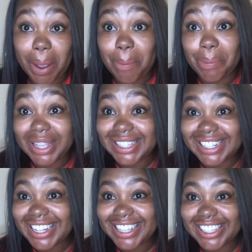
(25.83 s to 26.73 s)

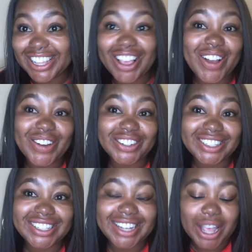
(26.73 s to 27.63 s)
business coach.